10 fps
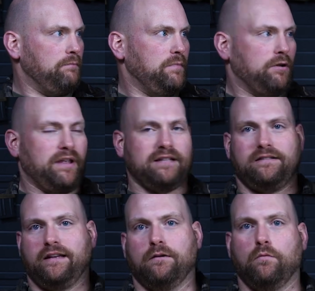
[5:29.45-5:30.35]
you know, that's
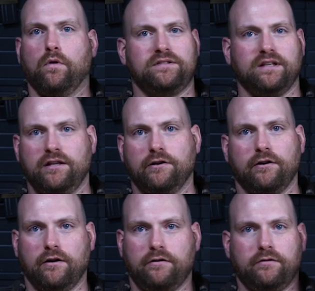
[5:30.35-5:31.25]
like a once a
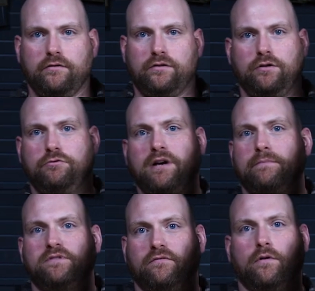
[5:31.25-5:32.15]
year, 2
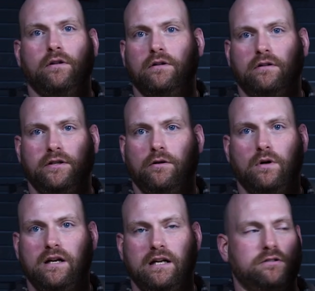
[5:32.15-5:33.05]
drops of oil, you know,
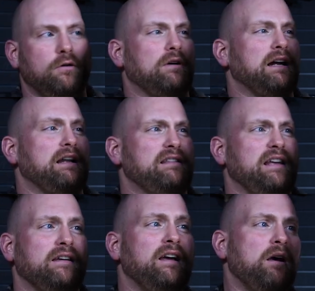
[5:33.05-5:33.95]
1 in each hole kind of
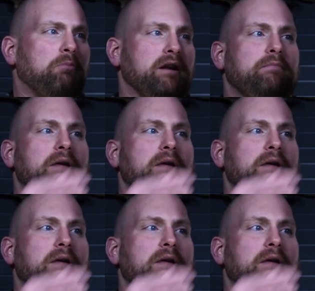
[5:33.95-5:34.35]
thing. But it